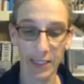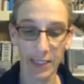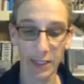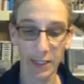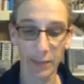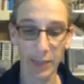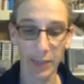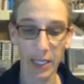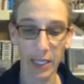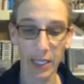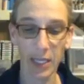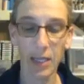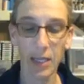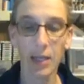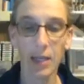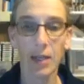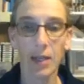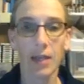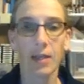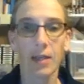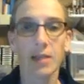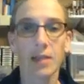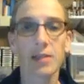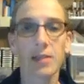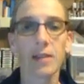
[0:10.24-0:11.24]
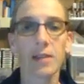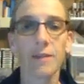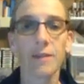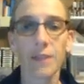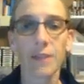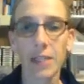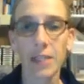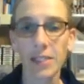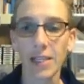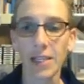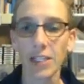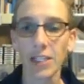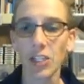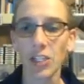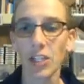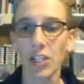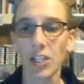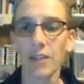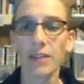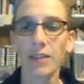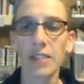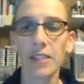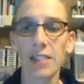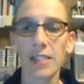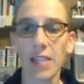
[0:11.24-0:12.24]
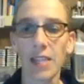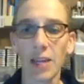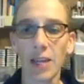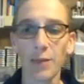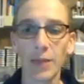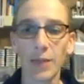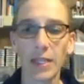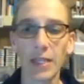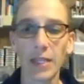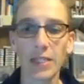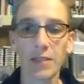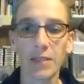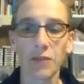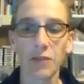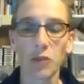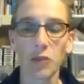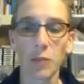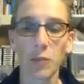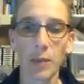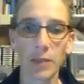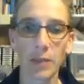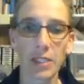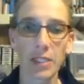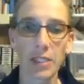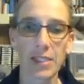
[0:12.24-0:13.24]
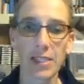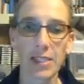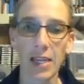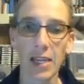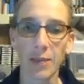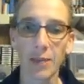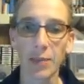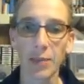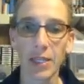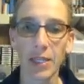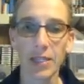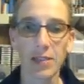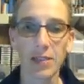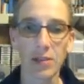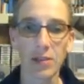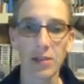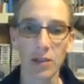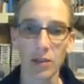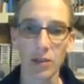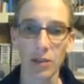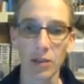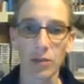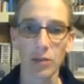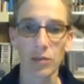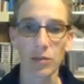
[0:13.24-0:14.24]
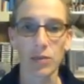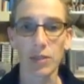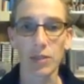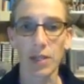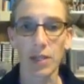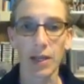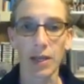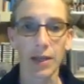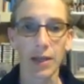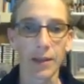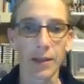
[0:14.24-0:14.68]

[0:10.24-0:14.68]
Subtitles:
TIMBY, is a fixation of the stapes. If you remember, the stapes are those